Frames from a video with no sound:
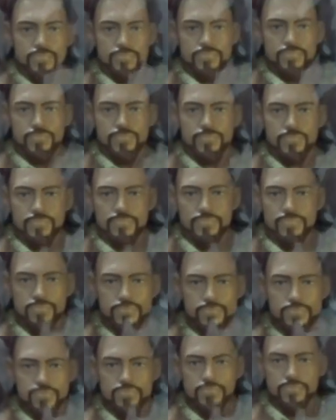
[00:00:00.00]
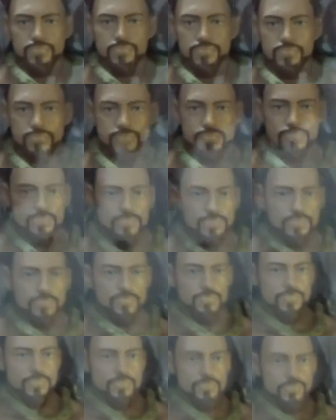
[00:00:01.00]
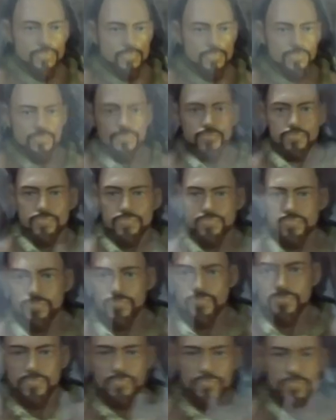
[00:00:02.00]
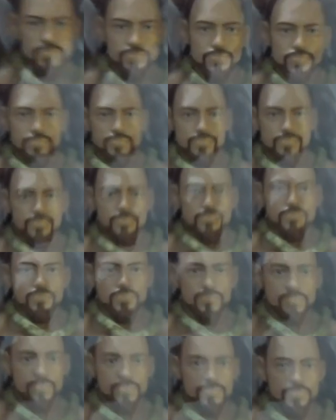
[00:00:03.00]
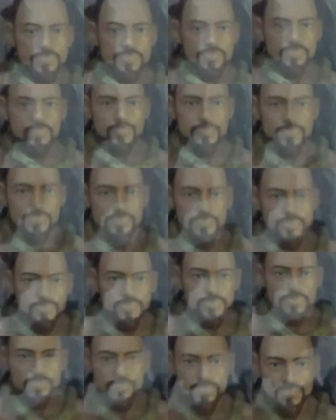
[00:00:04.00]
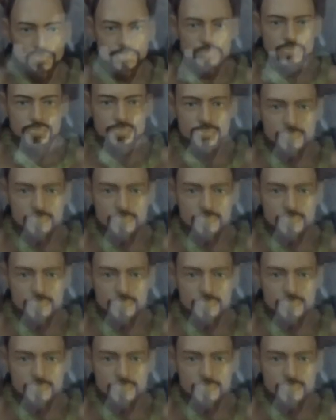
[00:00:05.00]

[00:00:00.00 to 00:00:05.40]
Enzo Amore. Certified, third, and bona fide G, and you can't teach